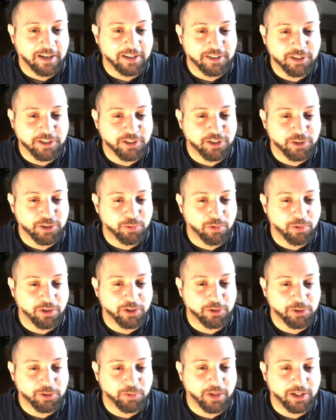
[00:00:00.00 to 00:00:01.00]
is just one of
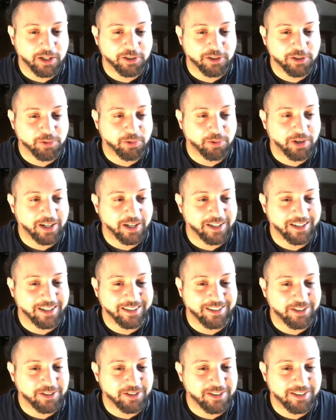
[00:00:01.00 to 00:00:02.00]
those records where I
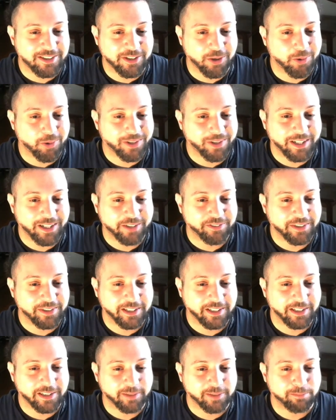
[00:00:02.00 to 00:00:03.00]
don't have
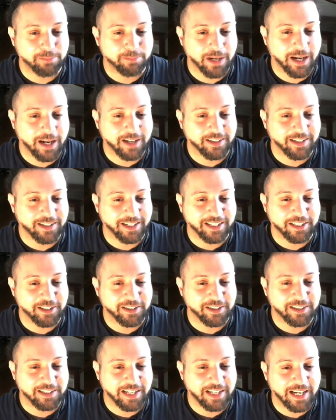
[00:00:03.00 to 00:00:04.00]
anything bad that I
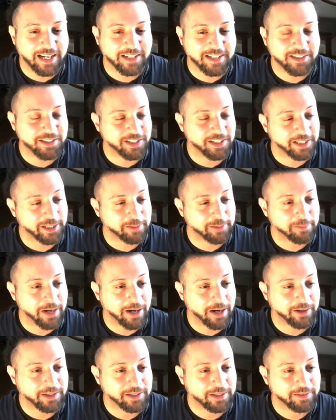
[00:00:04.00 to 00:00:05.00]
can say
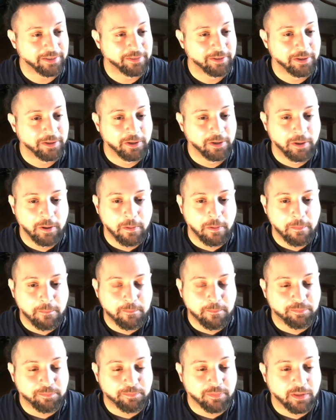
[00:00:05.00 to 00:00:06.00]
about it.
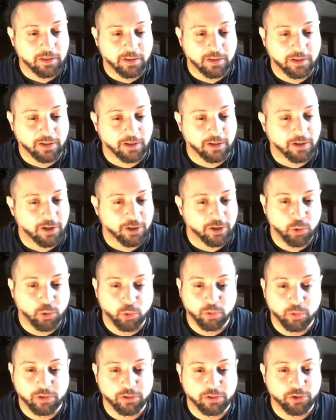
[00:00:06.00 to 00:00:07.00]
A
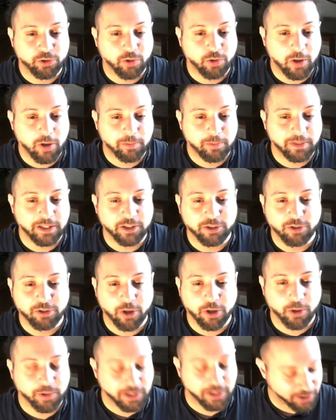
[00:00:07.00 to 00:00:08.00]
cool little drum
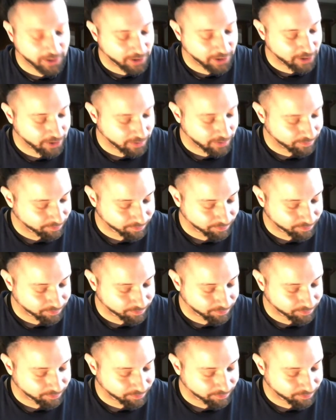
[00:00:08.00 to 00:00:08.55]
intro here,